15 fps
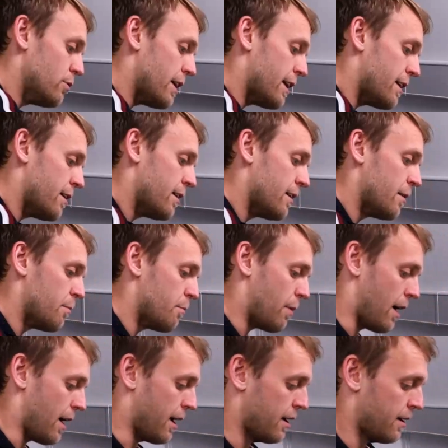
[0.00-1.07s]
that
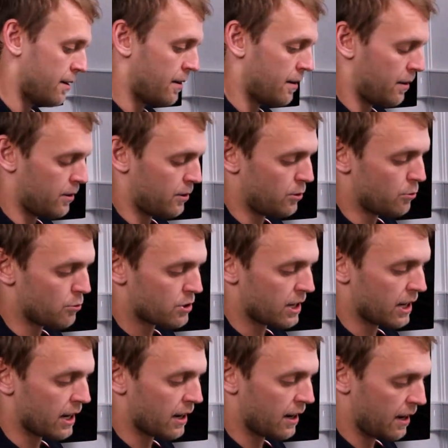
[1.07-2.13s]
by
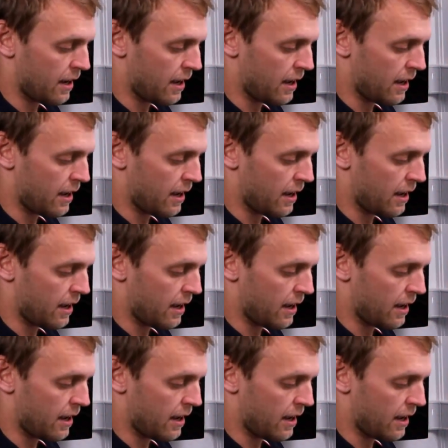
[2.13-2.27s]
using